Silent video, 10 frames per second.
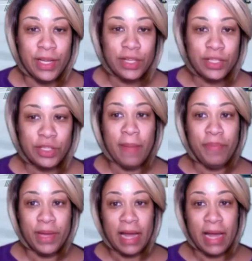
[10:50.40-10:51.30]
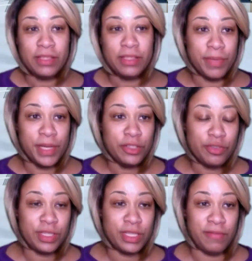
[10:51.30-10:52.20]
So I put out some
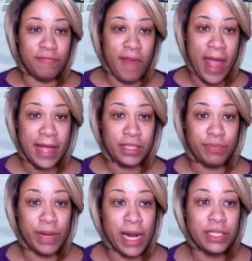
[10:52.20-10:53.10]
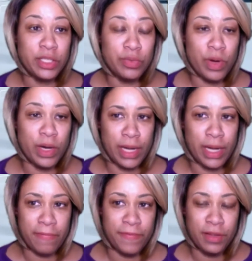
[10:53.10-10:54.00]
interesting facts, but I
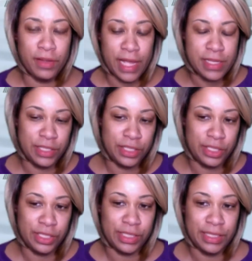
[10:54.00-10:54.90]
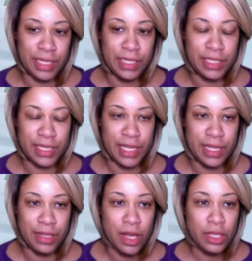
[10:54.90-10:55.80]
felt that this just needed to
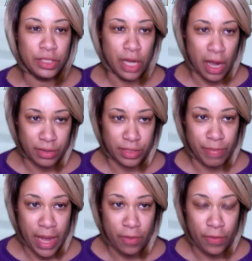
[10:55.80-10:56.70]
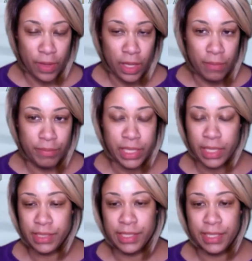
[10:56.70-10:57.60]
get talked about,
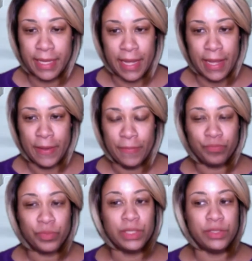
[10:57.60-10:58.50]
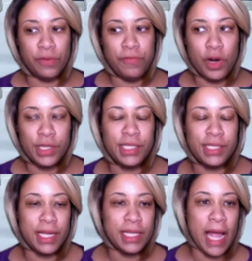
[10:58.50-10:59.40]
because again, divorce is
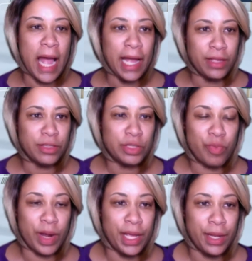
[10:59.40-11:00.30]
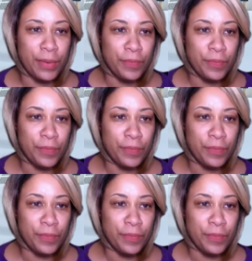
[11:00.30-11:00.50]
at the highest rate.